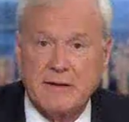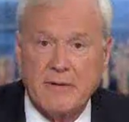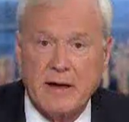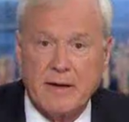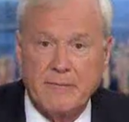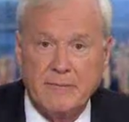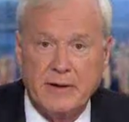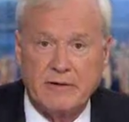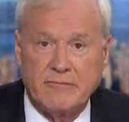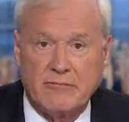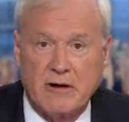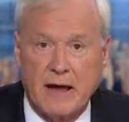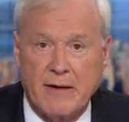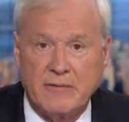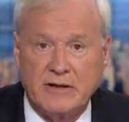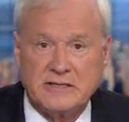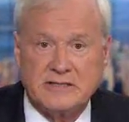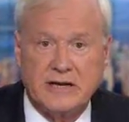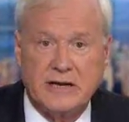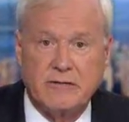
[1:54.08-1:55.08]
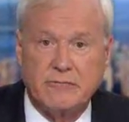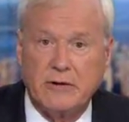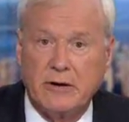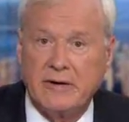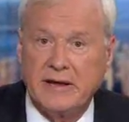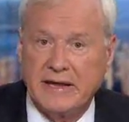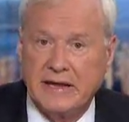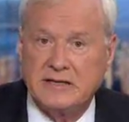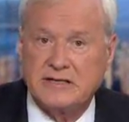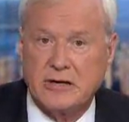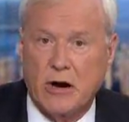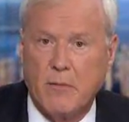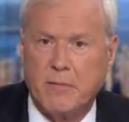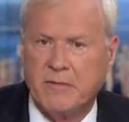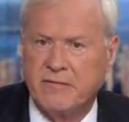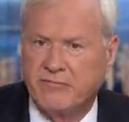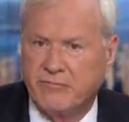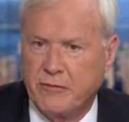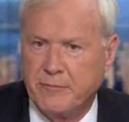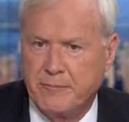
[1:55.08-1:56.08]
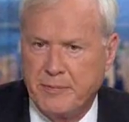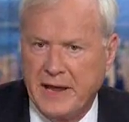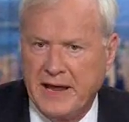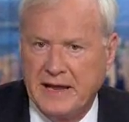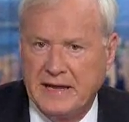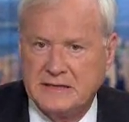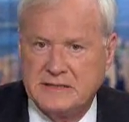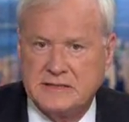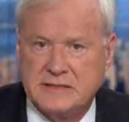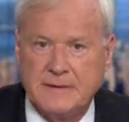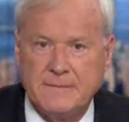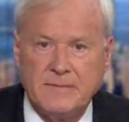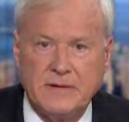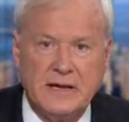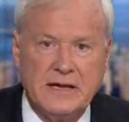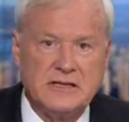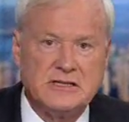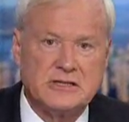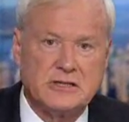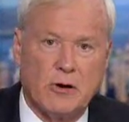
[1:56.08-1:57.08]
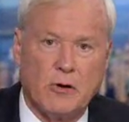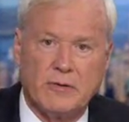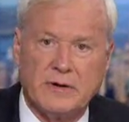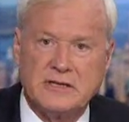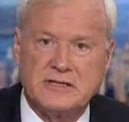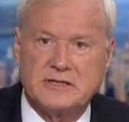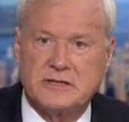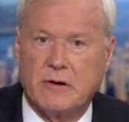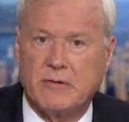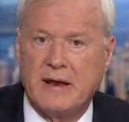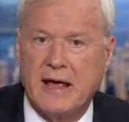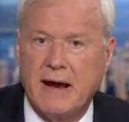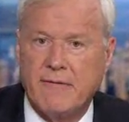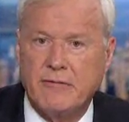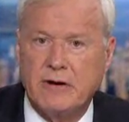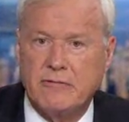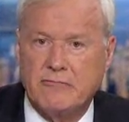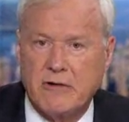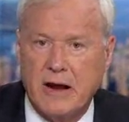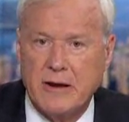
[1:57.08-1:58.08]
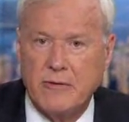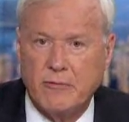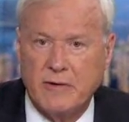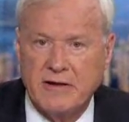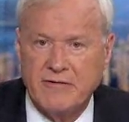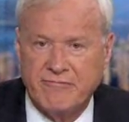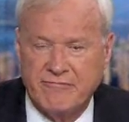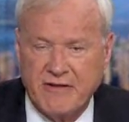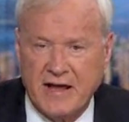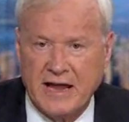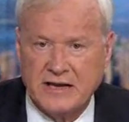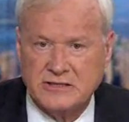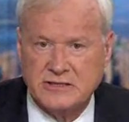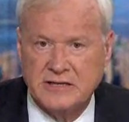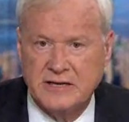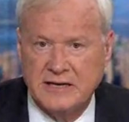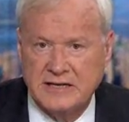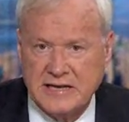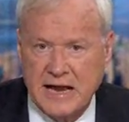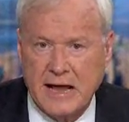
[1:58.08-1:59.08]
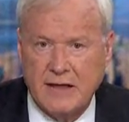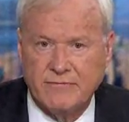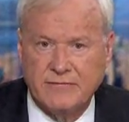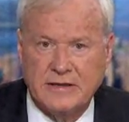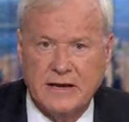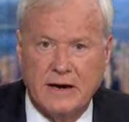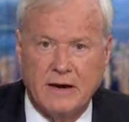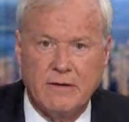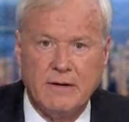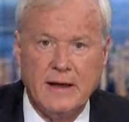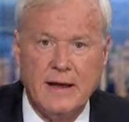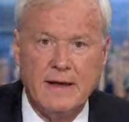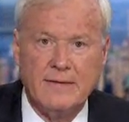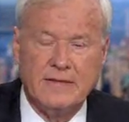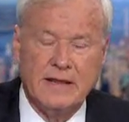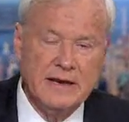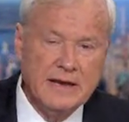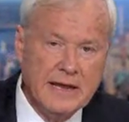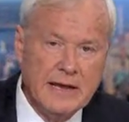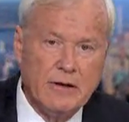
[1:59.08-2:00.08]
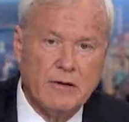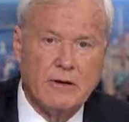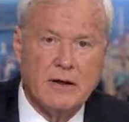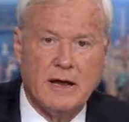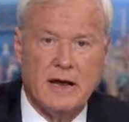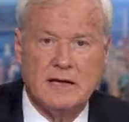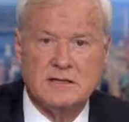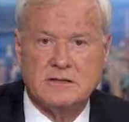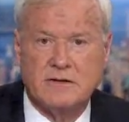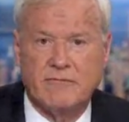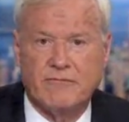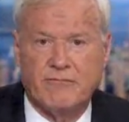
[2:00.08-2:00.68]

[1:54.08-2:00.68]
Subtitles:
about Mitt Romney is that he really is open for bids. He's sold his soul to every right-wing faction that's out there. The neocons on